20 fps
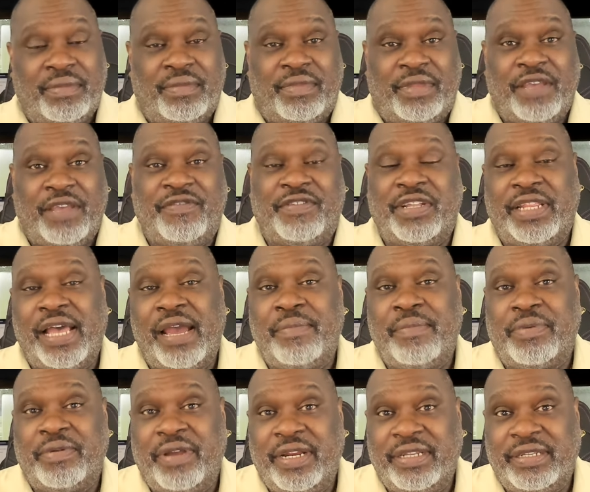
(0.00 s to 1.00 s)
They've
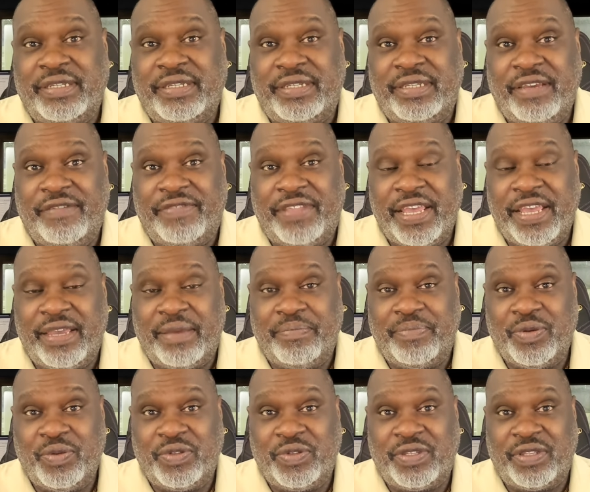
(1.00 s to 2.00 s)
collaborated to see if they can
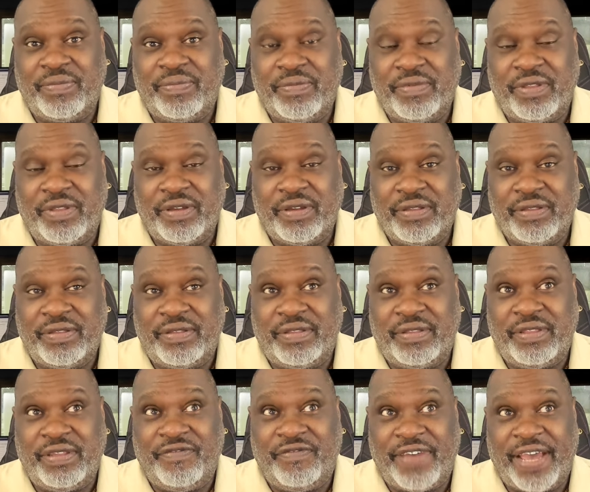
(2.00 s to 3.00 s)
boost the
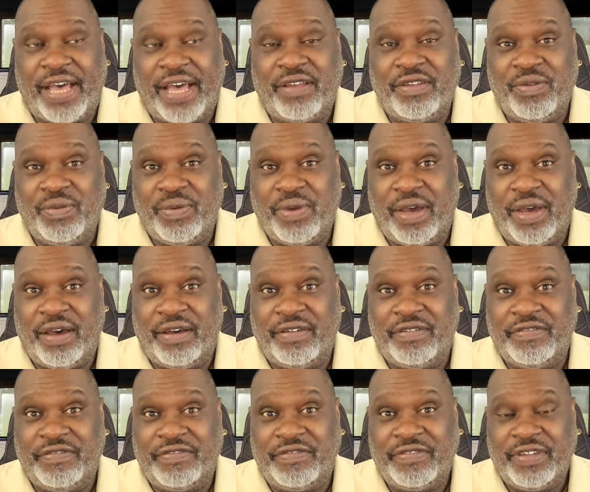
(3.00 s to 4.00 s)
value
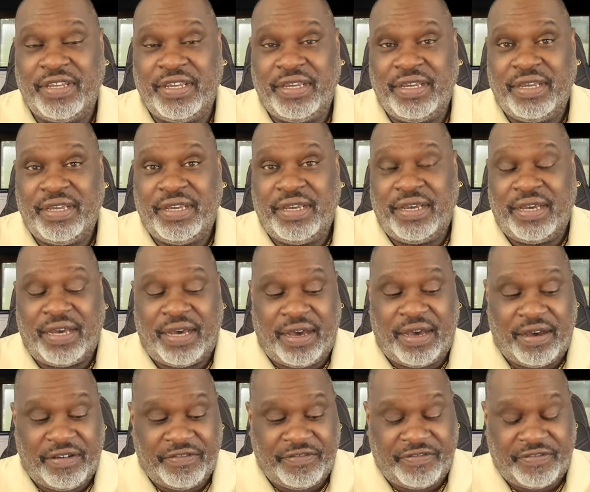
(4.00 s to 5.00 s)
of
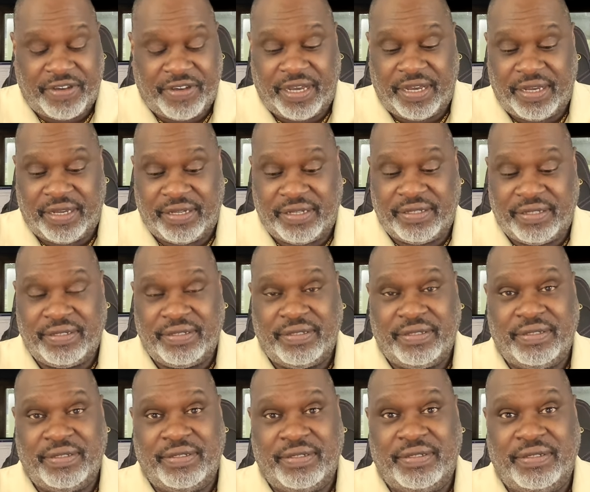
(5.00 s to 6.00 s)
the
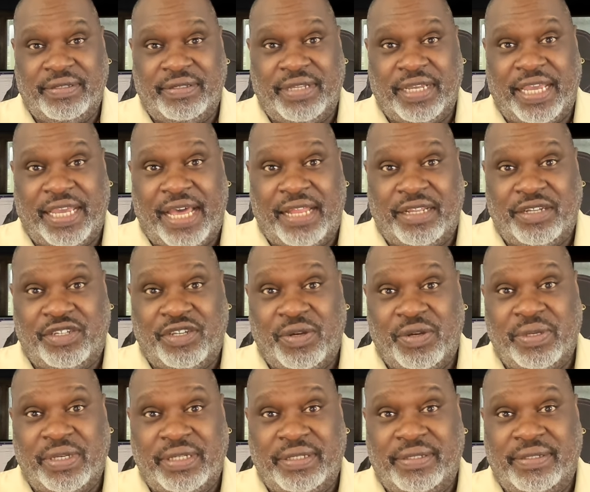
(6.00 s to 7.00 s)
Gala
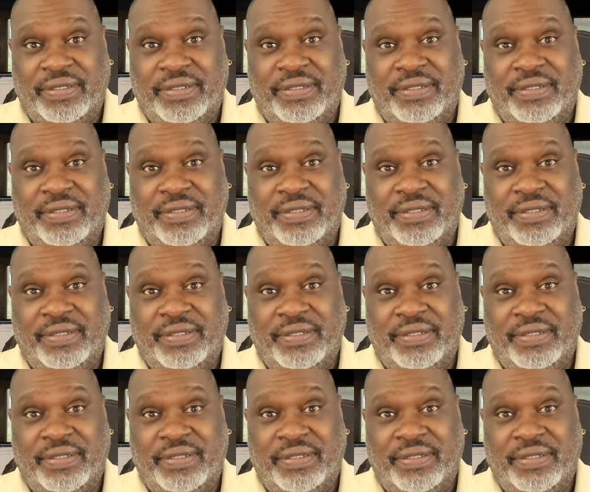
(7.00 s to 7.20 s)
token.